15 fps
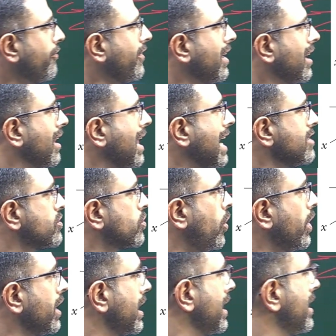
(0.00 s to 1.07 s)
of field lines
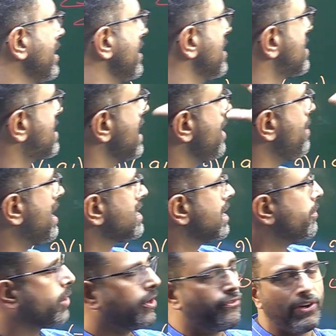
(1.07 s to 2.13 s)
going in is same as
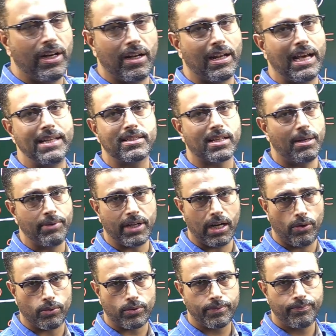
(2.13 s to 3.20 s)
number of field lines coming
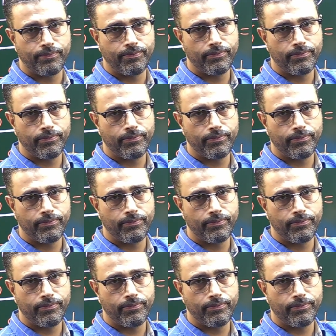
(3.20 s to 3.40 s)
out.